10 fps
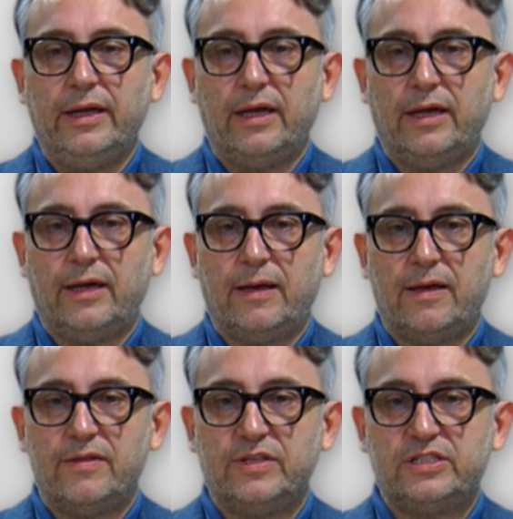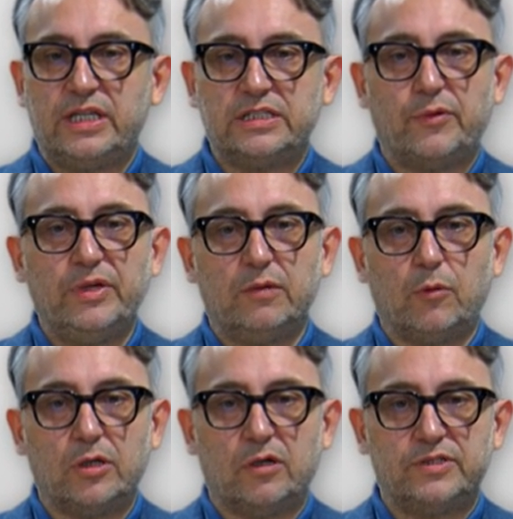uh, the Caesarean
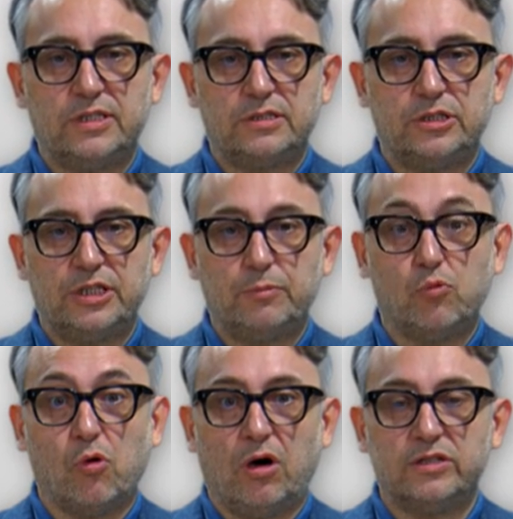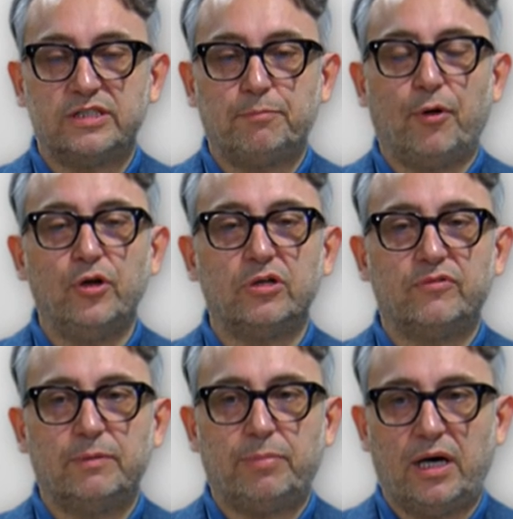model of citizenship was the point
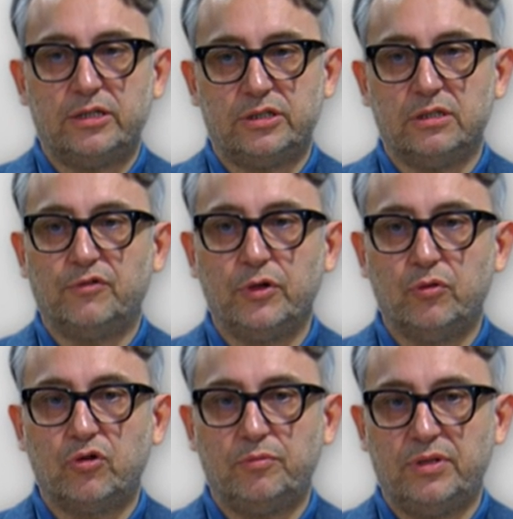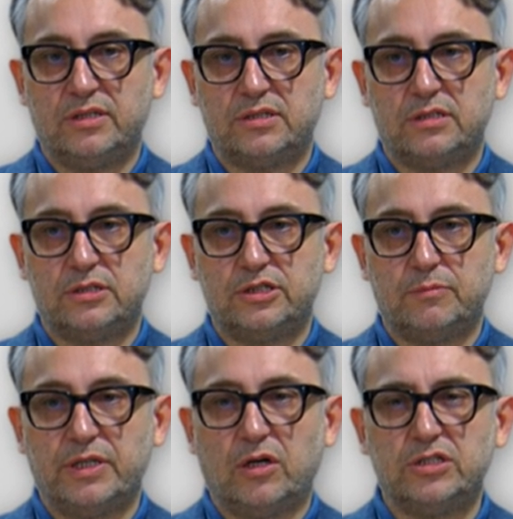of departure for European
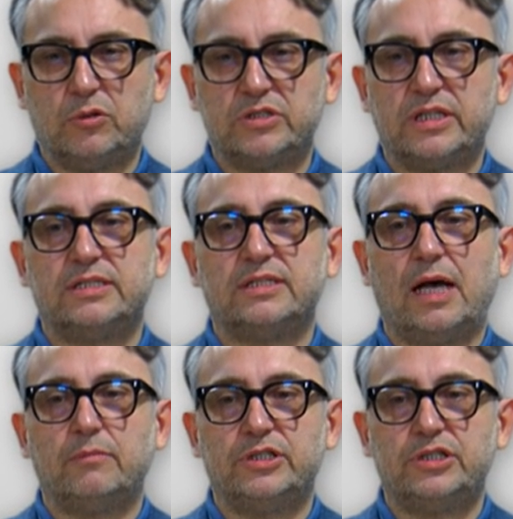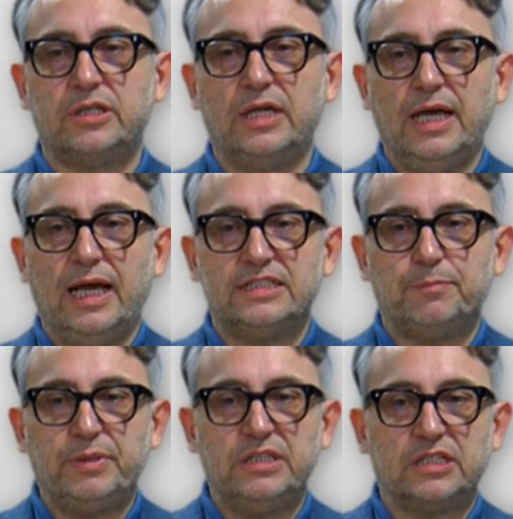citizenship because it was established as a
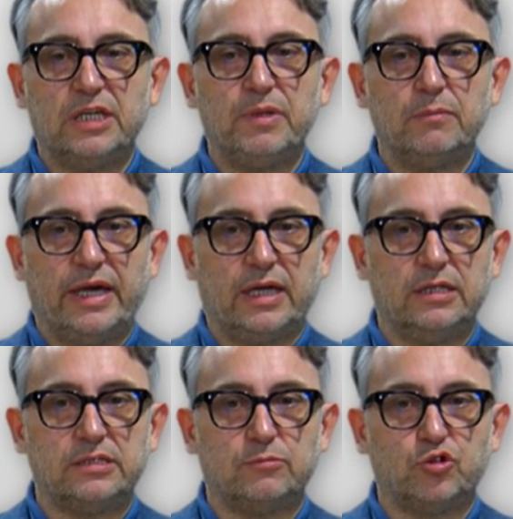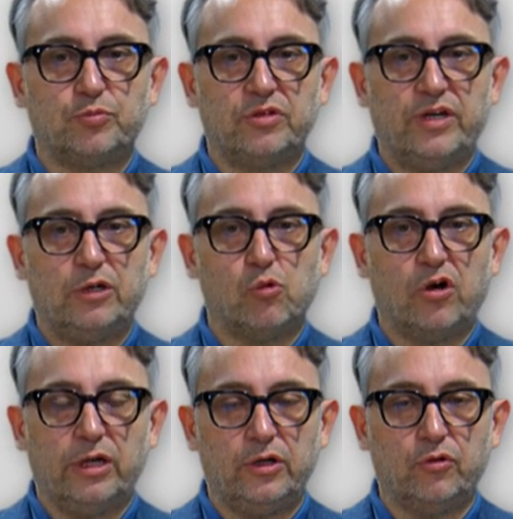peacekeeping mechanism to prevent
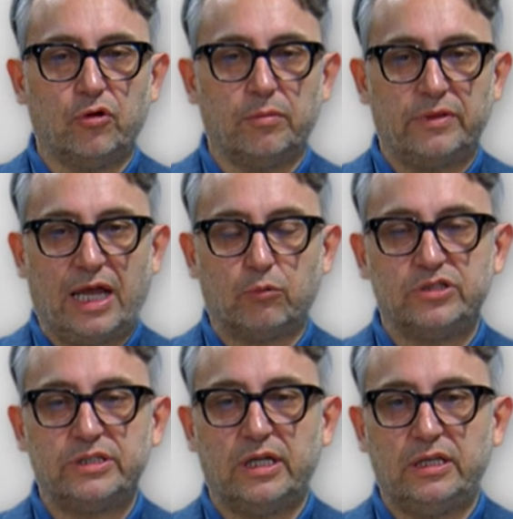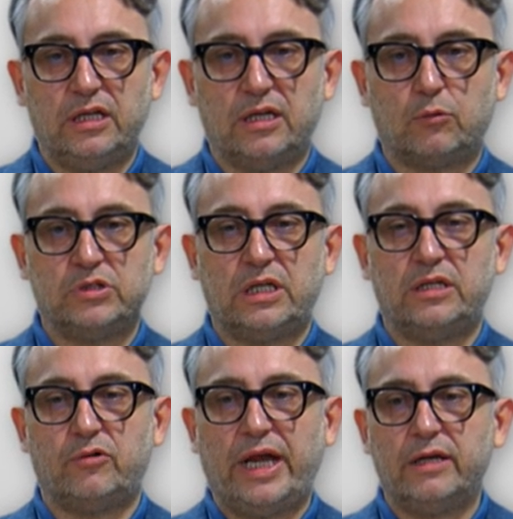war in Europe. That was the idea, that was the
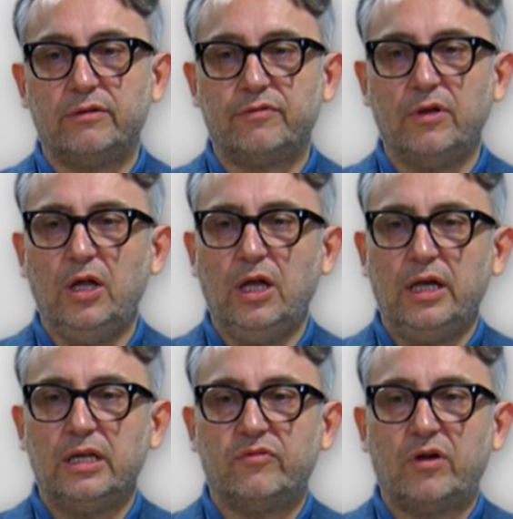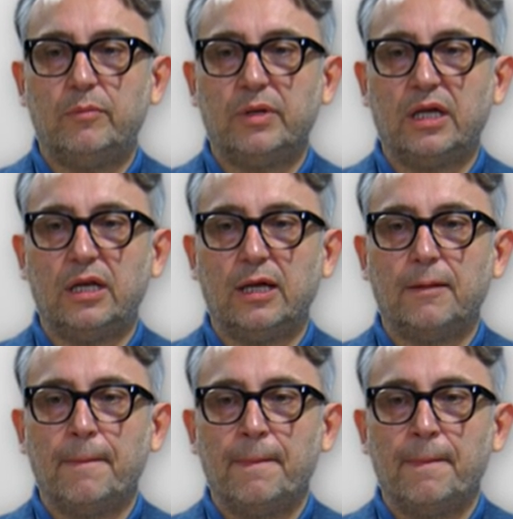narrative in the very beginning.